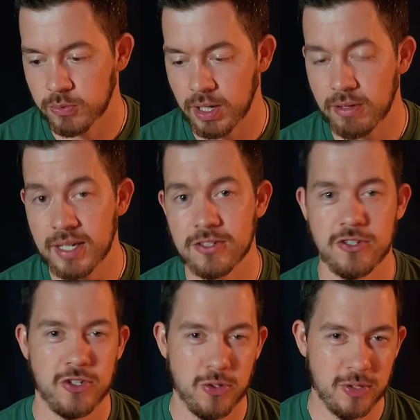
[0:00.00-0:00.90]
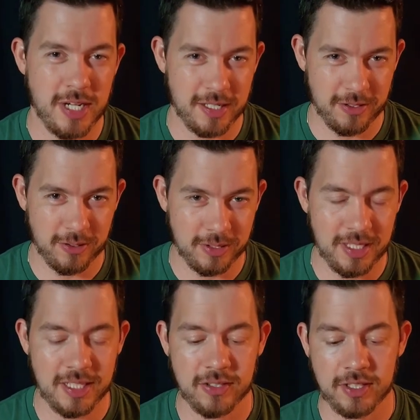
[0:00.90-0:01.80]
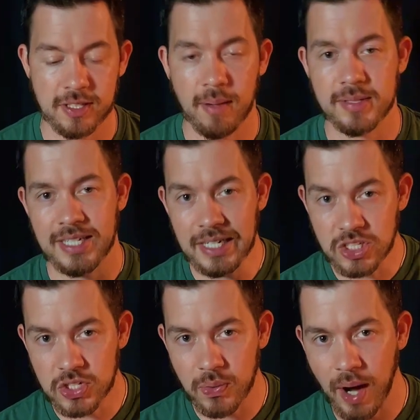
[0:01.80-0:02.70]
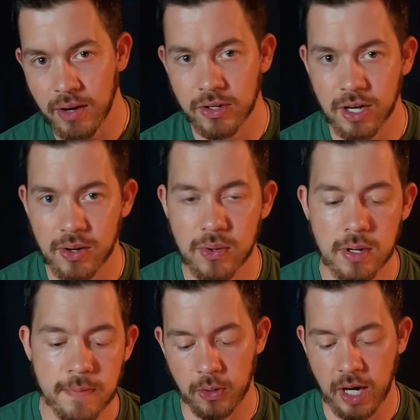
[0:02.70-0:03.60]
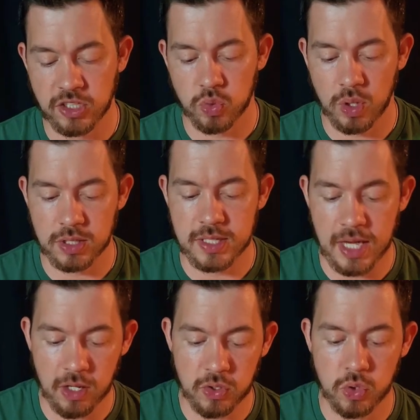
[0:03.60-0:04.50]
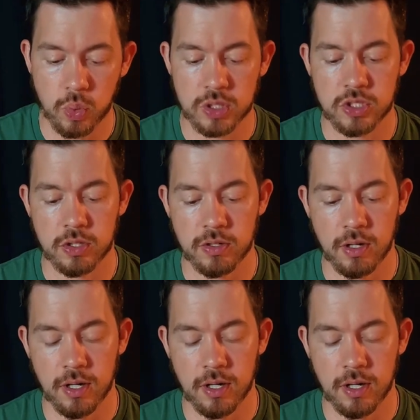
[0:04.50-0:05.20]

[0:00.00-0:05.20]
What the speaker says: Without getting into too technical details, because I'm not teaching you how to code, or I just want to tell you what your